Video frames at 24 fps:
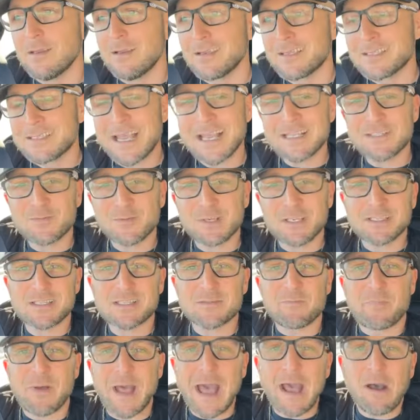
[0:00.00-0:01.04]
Because that's what it's
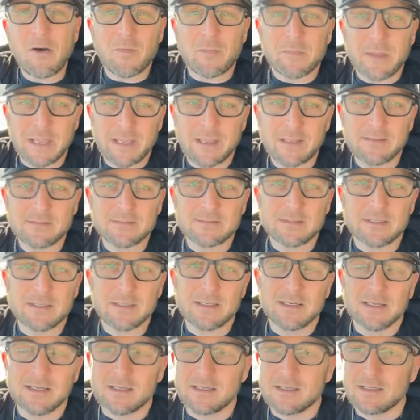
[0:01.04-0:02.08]
about, man.
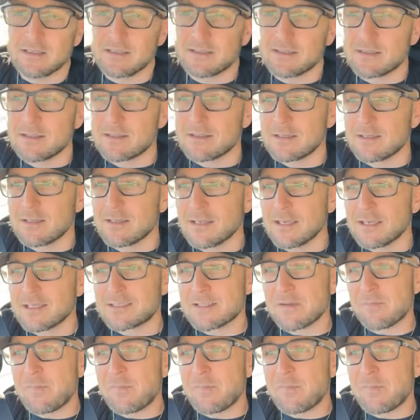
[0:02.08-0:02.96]
It's